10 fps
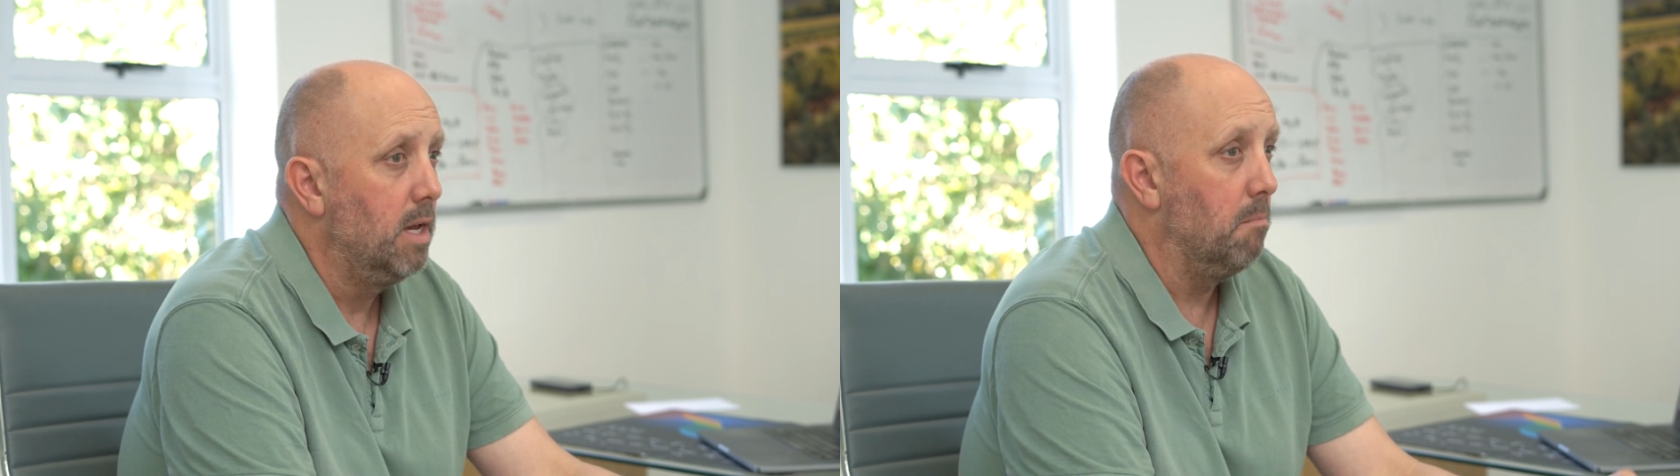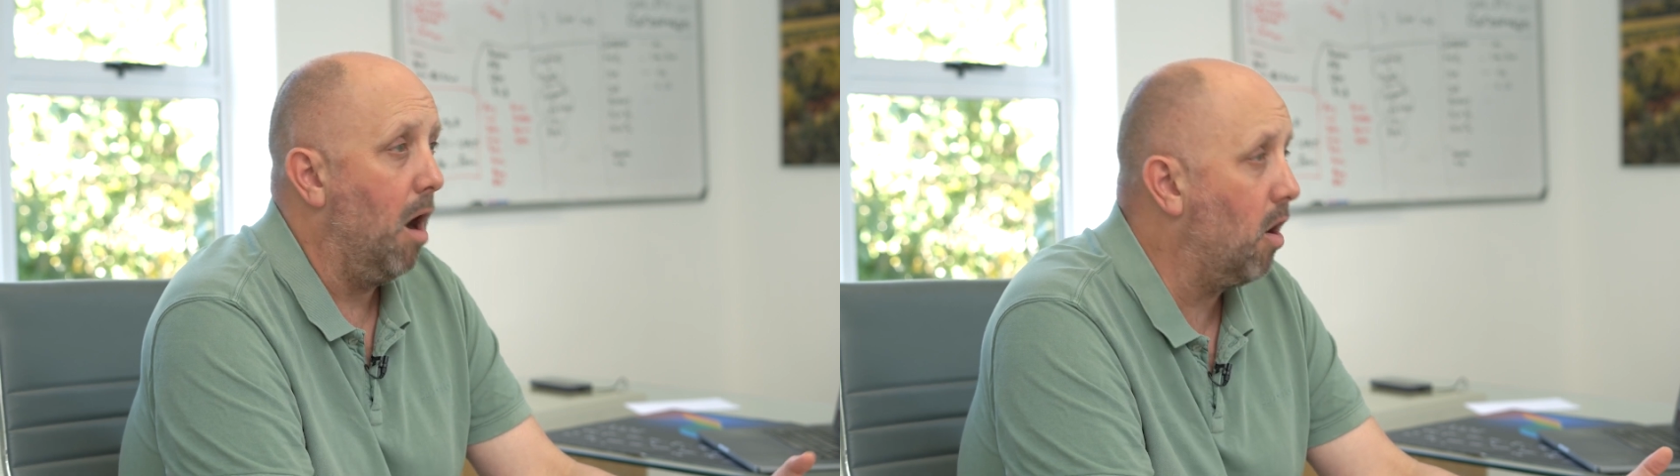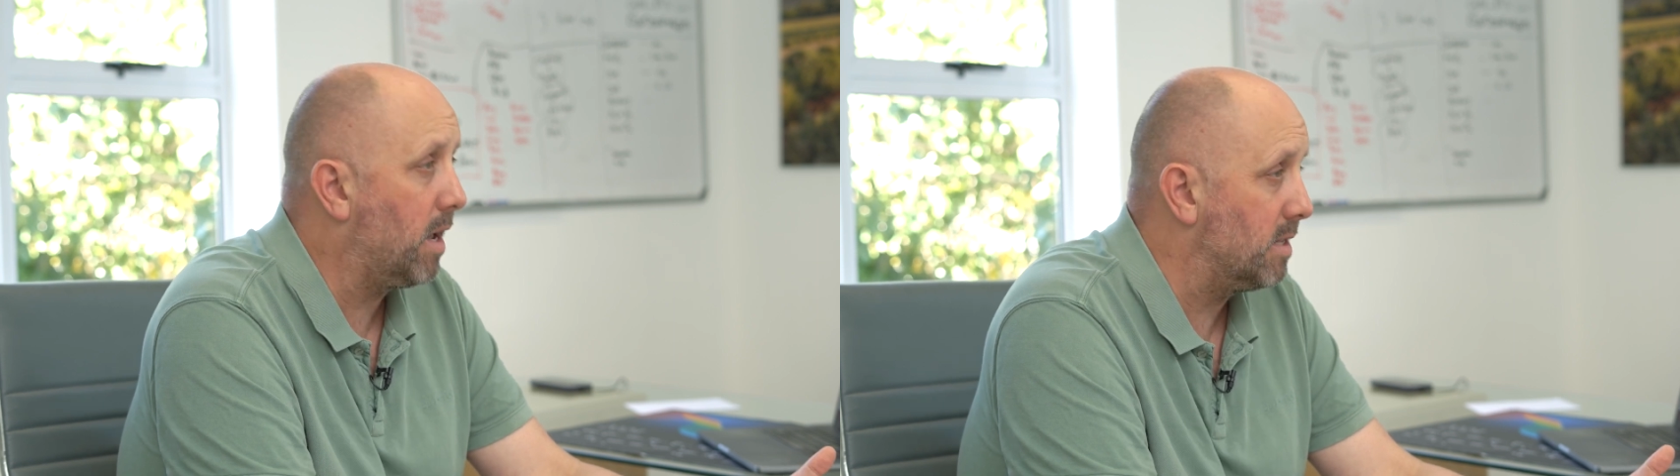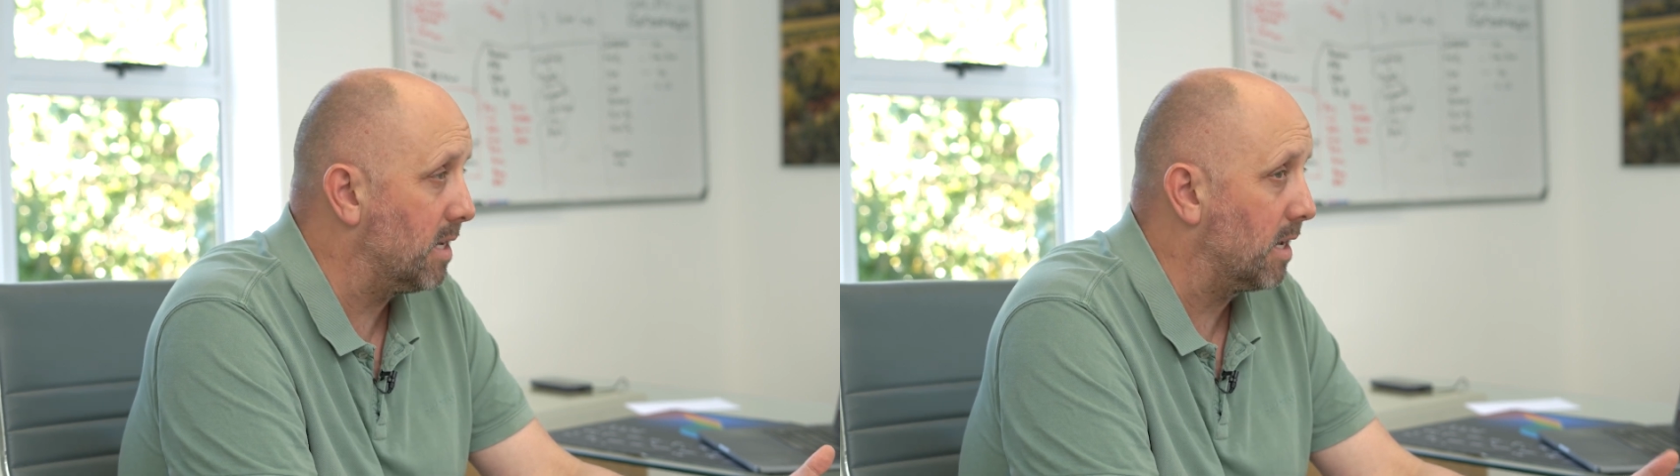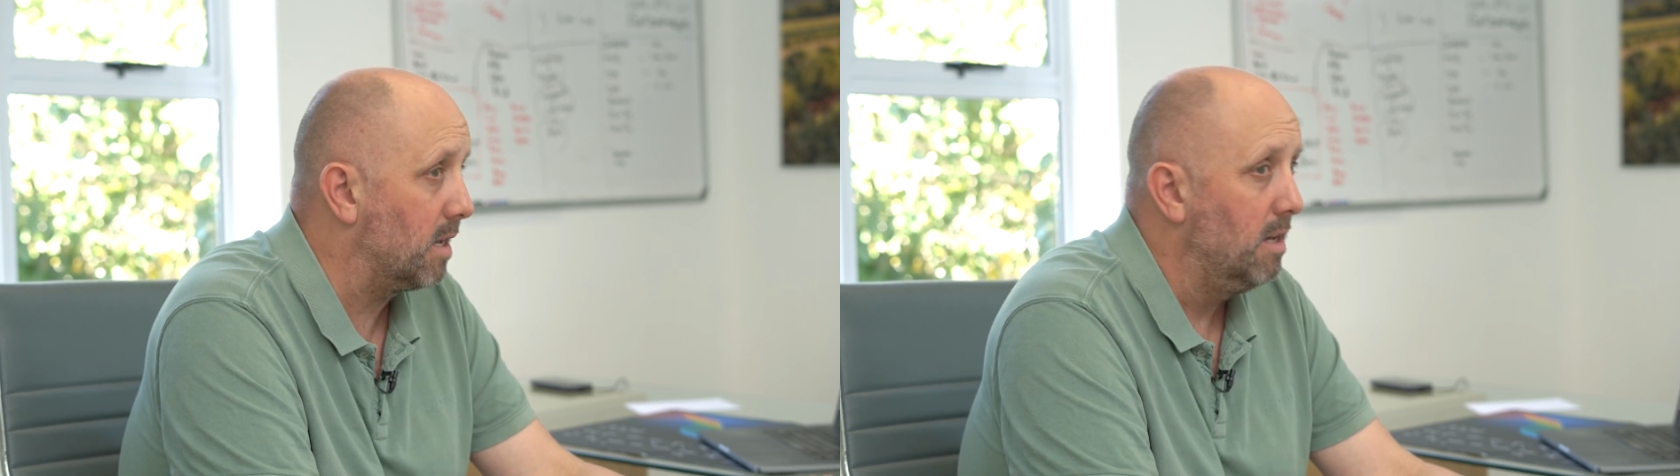
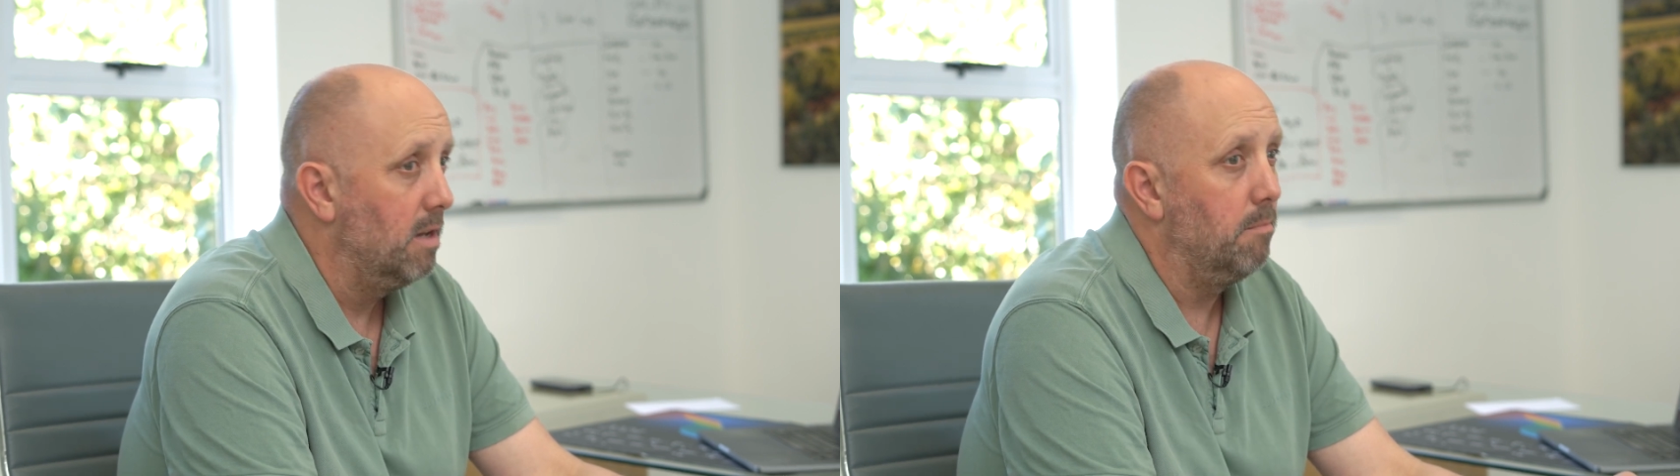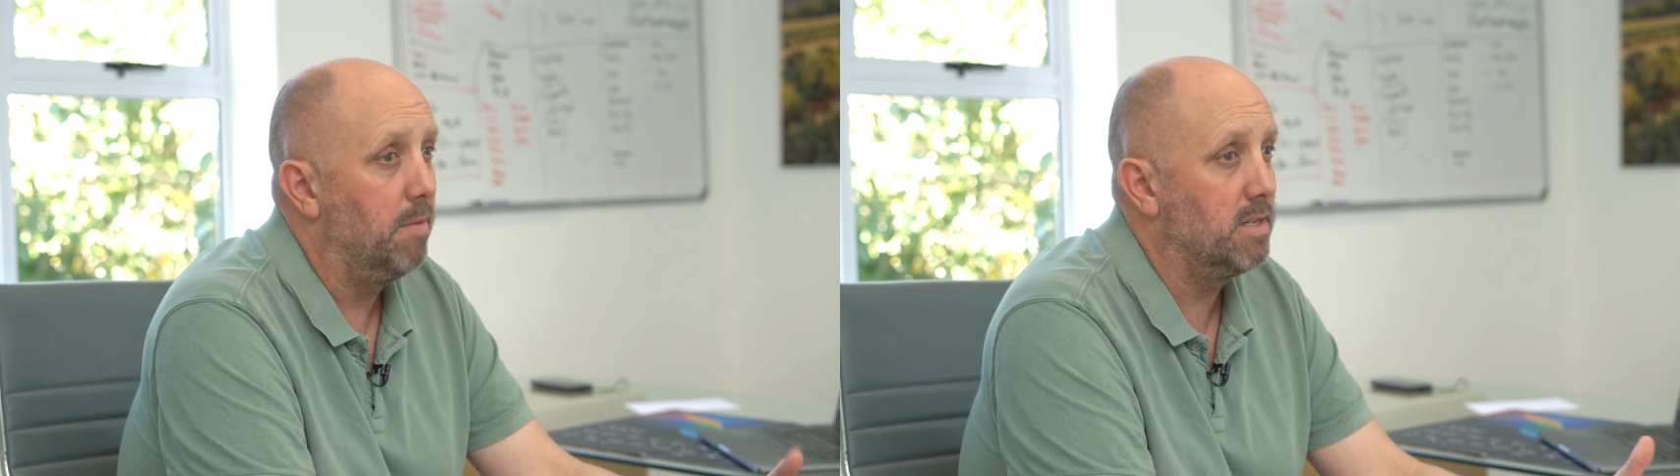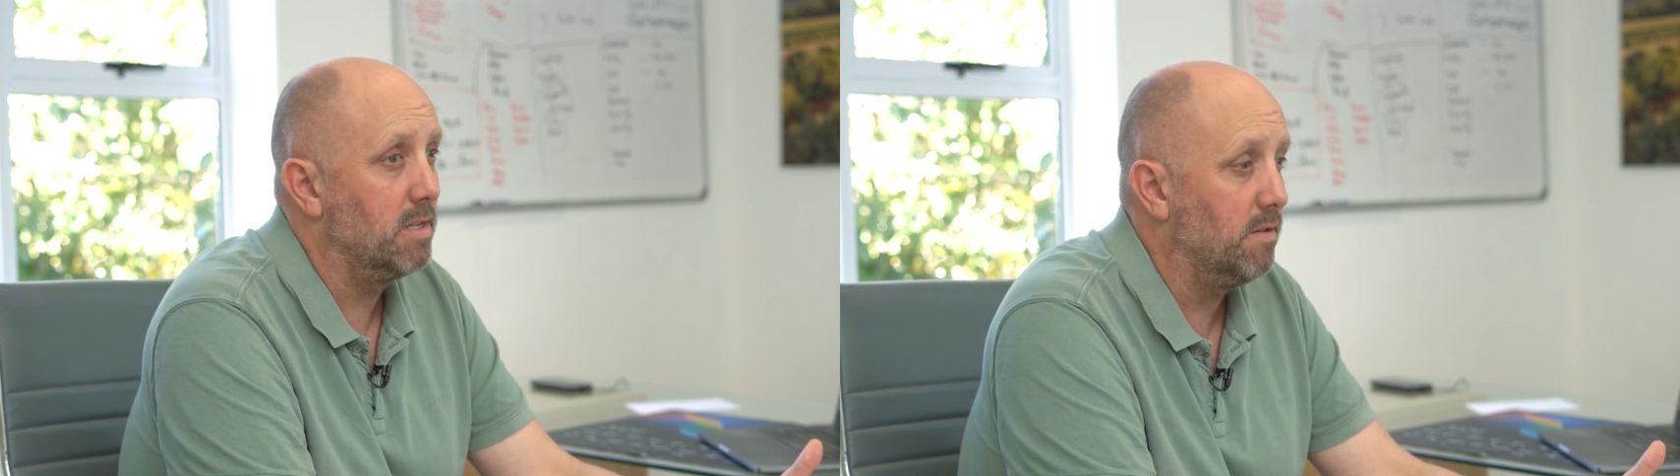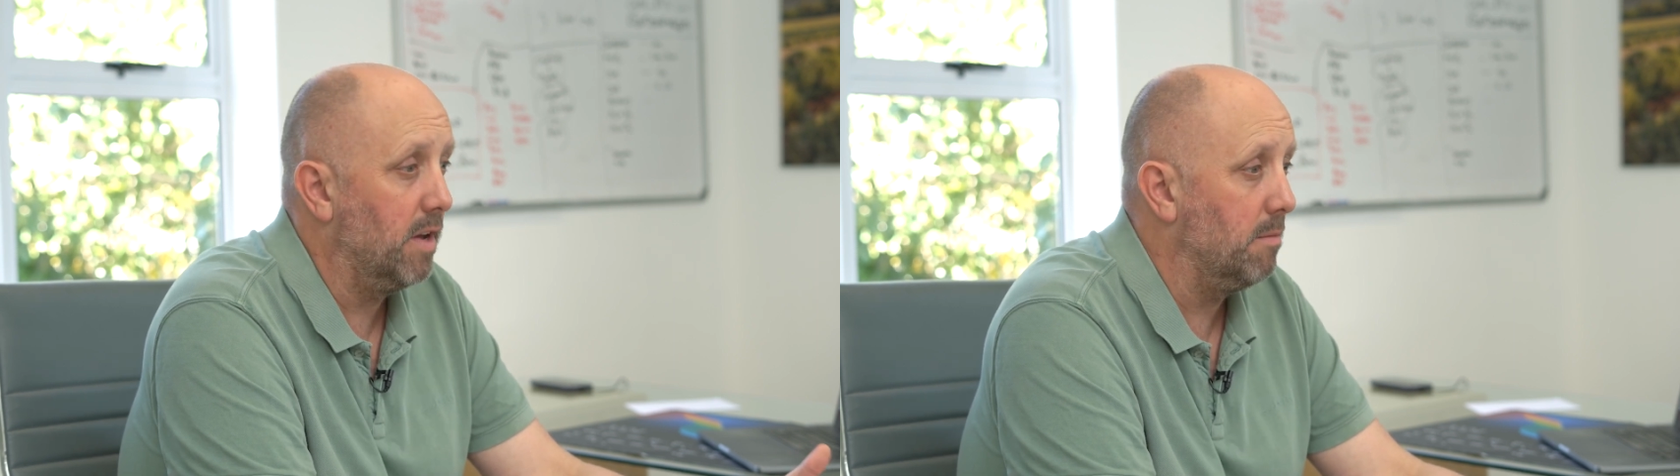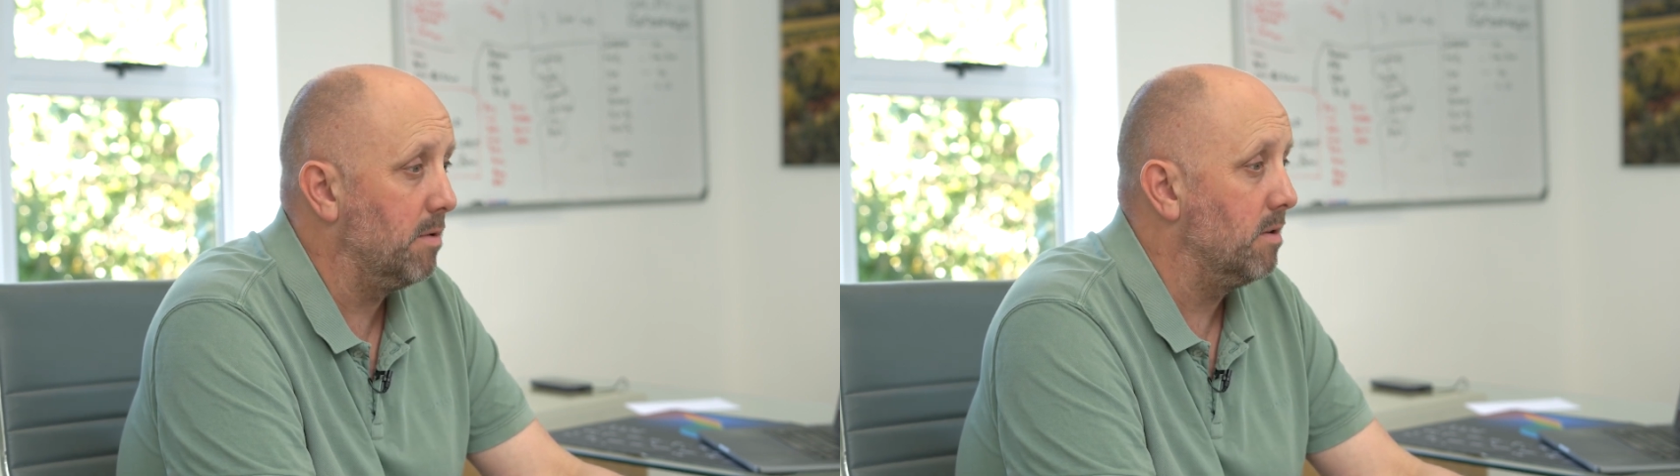Marketing, business
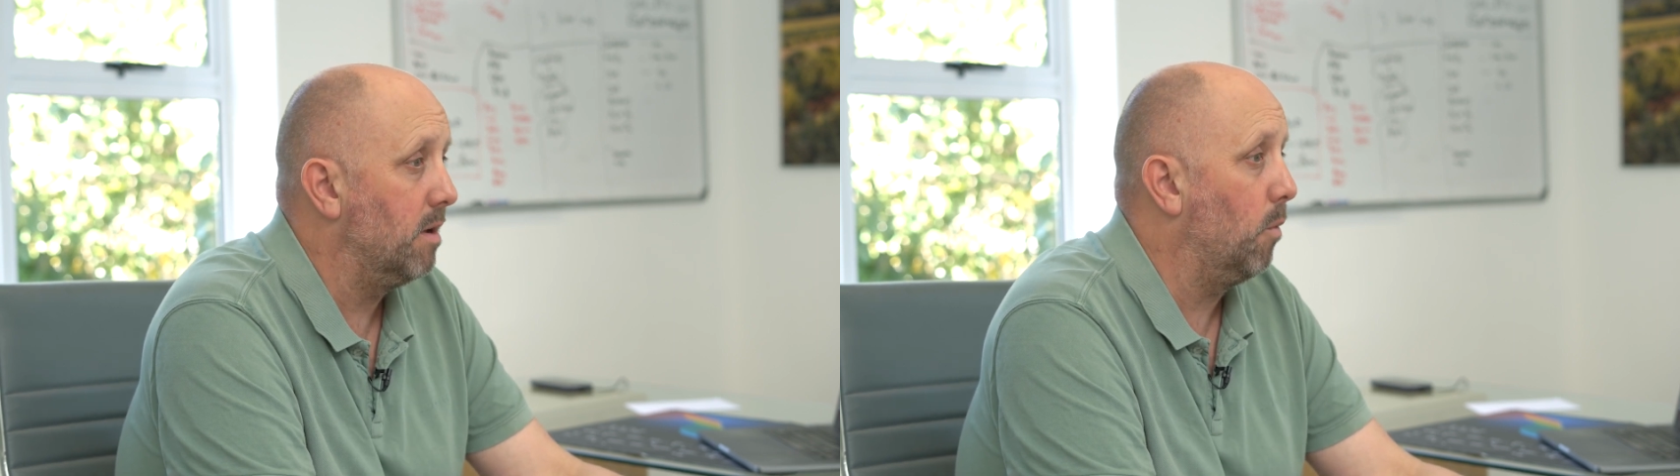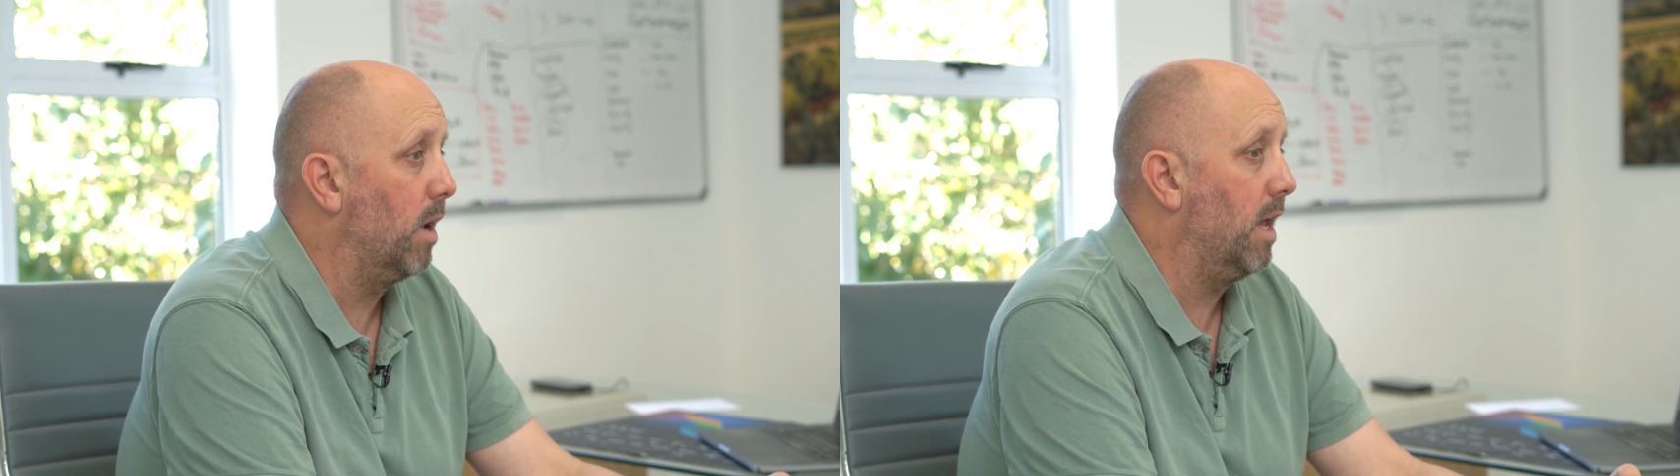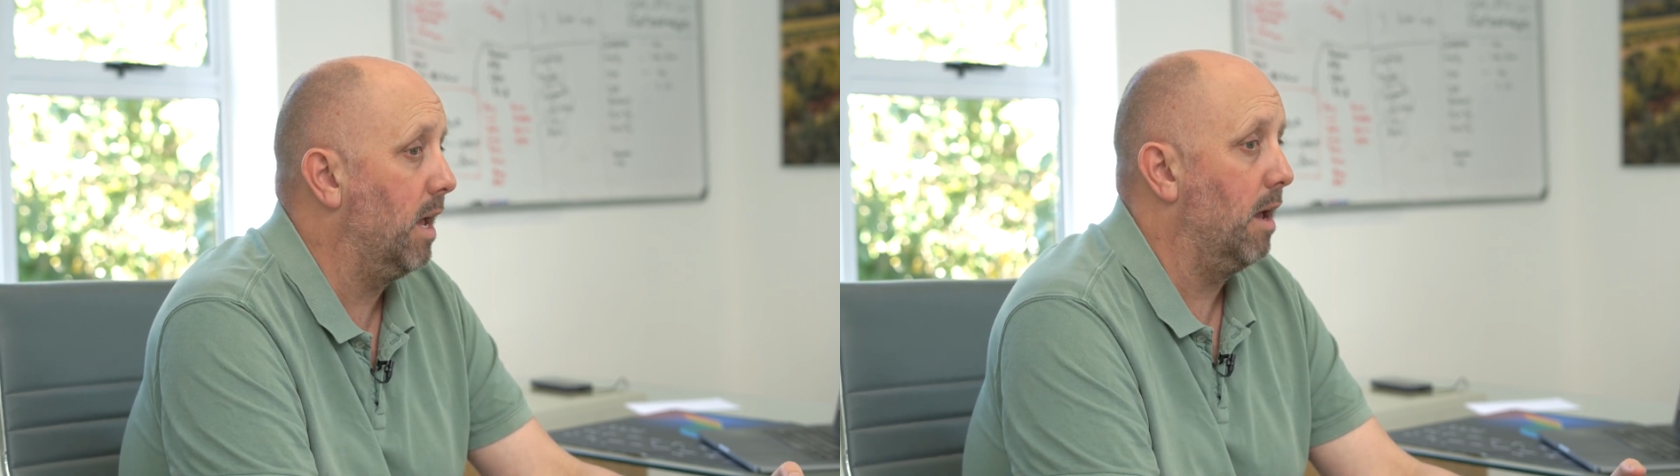development, when